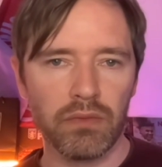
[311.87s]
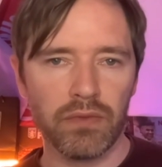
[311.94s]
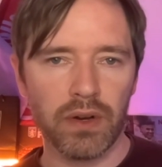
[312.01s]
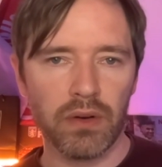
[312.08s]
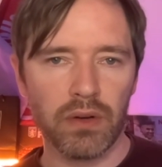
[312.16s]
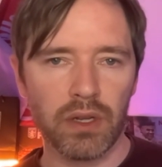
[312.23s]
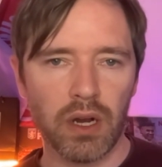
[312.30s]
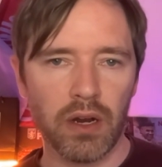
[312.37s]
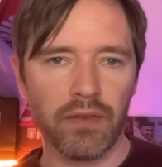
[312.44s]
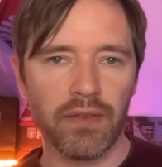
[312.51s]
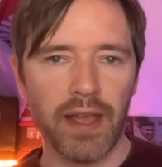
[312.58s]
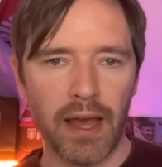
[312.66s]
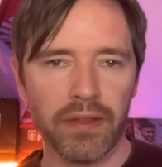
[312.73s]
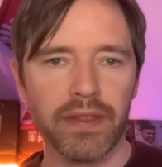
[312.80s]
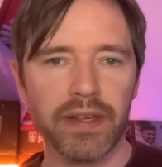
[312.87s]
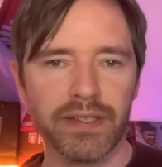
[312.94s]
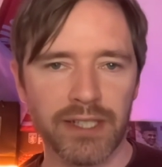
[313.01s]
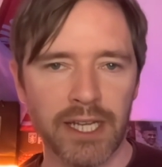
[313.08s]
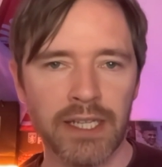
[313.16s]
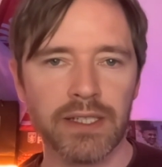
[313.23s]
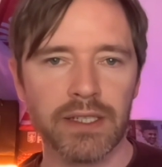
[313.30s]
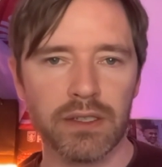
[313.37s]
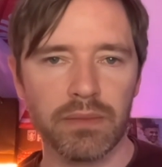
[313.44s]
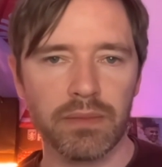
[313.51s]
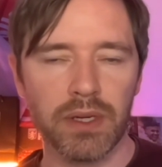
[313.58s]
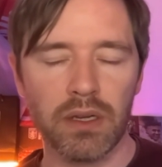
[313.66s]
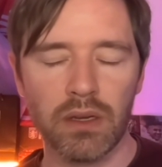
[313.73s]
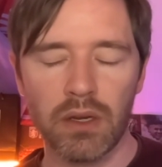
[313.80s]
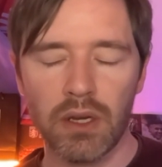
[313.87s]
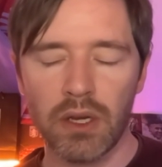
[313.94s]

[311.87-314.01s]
Villa had kind of gathered their senses a bit.